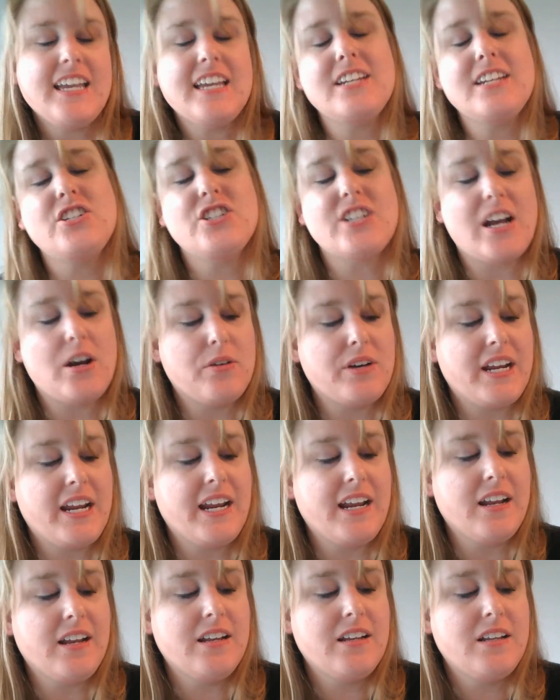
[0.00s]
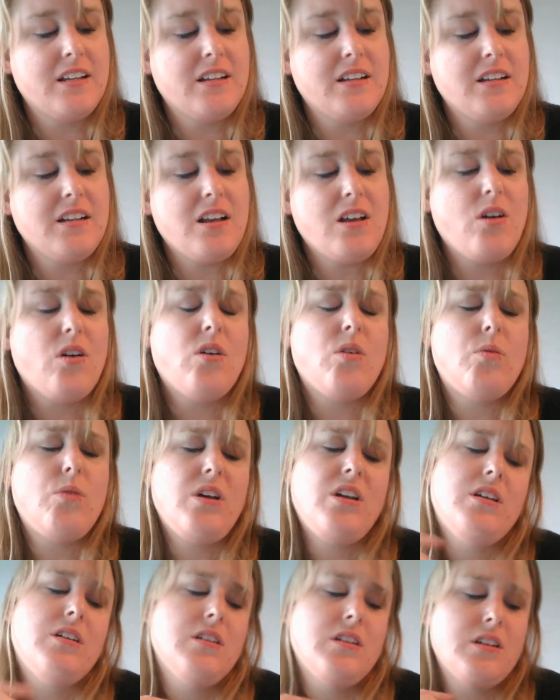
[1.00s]
and shouting.
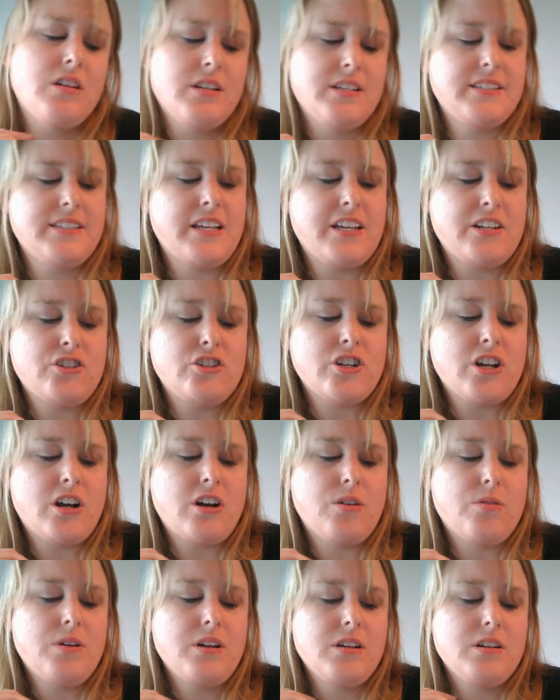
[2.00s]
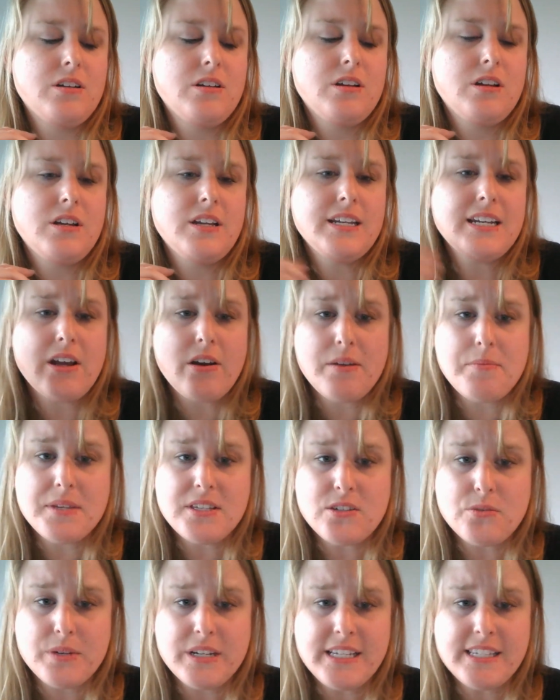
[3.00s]
"Oh," said Joe, "now I
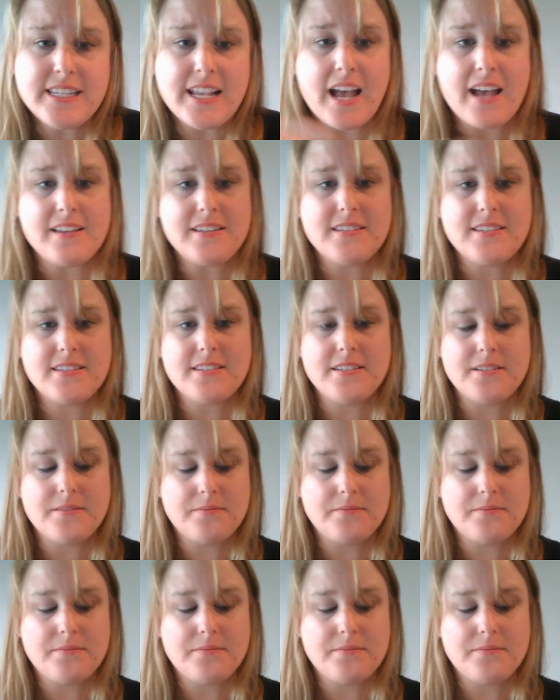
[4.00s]
missed recess."